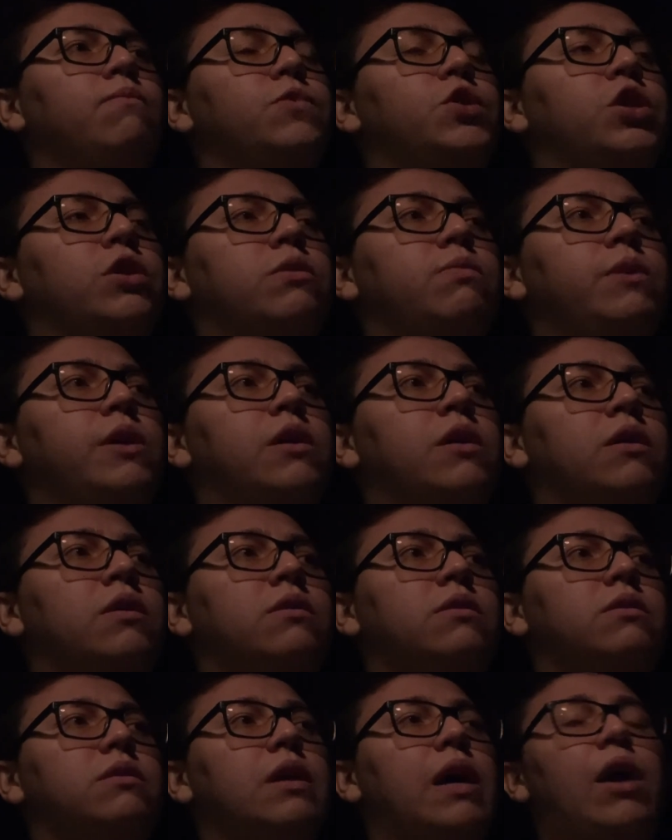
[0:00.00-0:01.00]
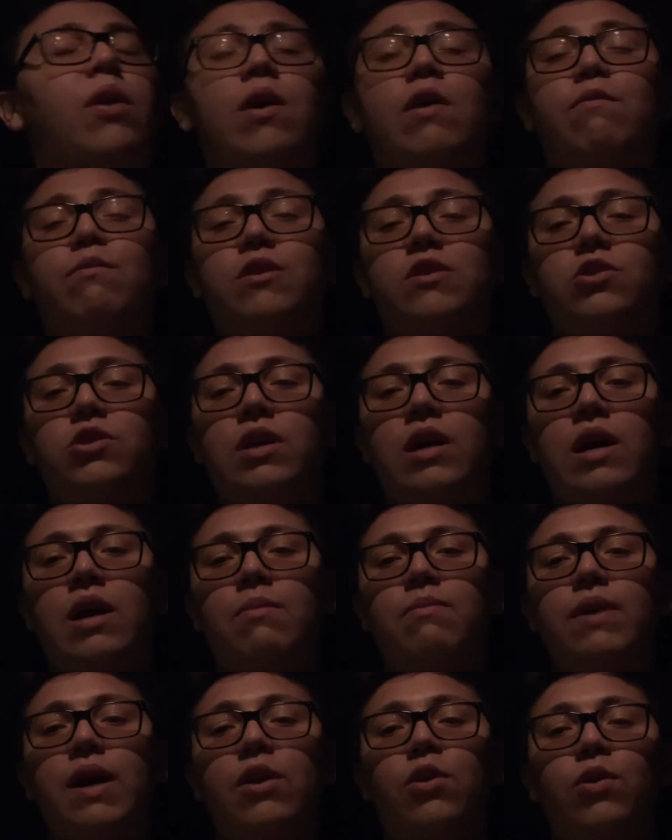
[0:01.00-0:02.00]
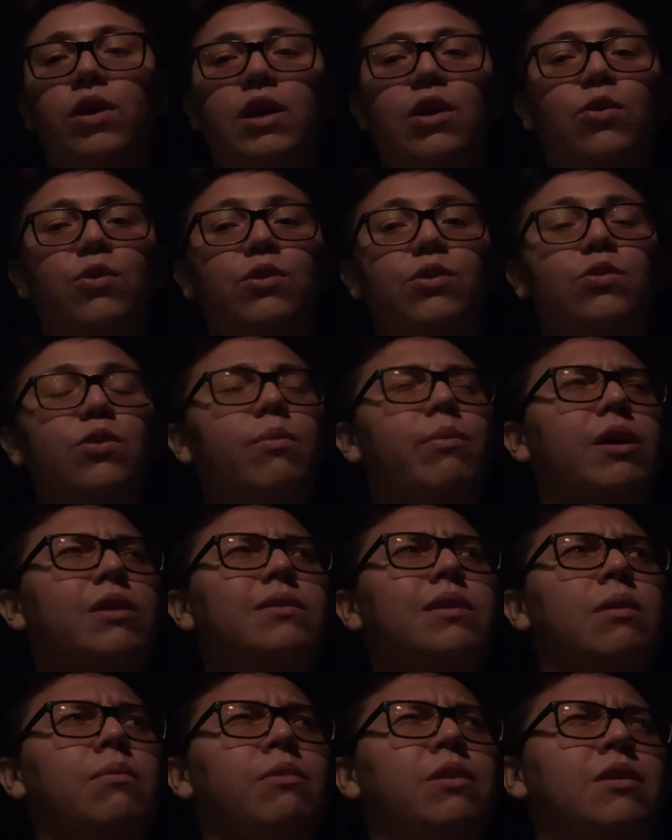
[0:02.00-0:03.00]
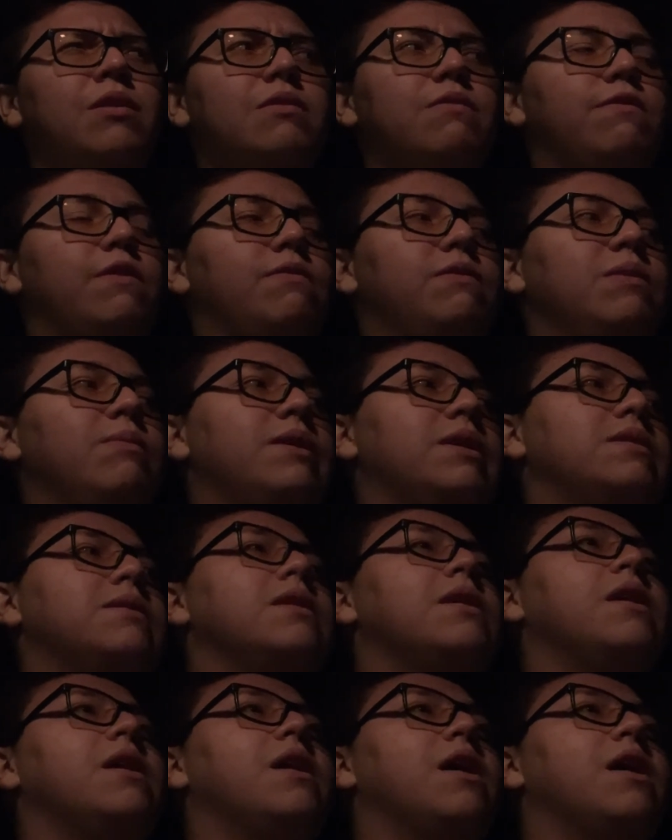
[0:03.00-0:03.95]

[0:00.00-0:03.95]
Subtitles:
just because I don't have much time. I know I can only do about 10 minutes, 15 minutes.